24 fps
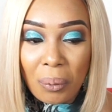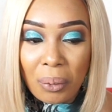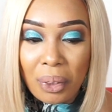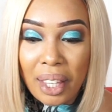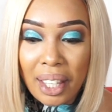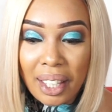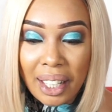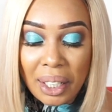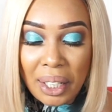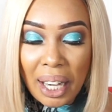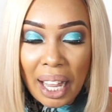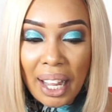
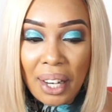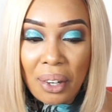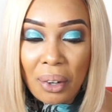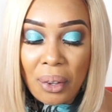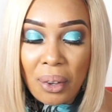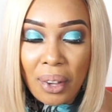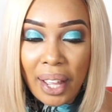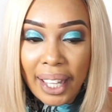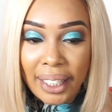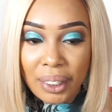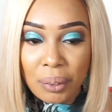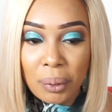thing that I know
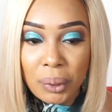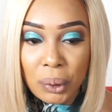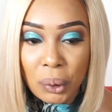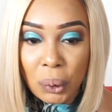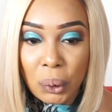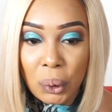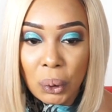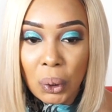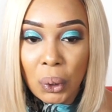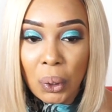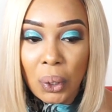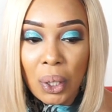you guys want
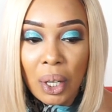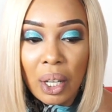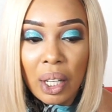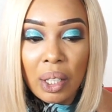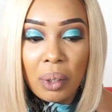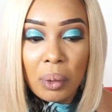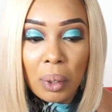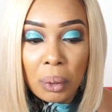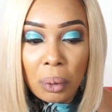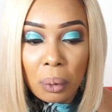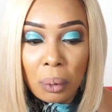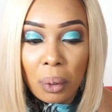to know.
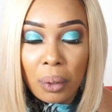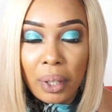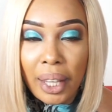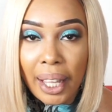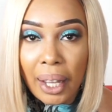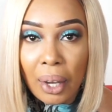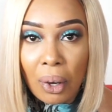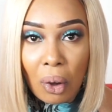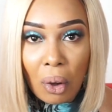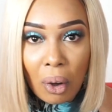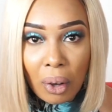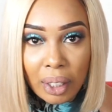You want to know
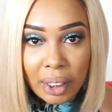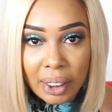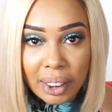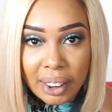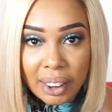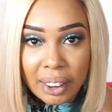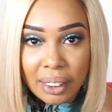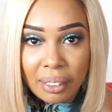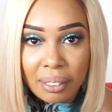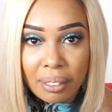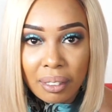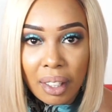the
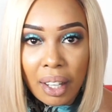cost,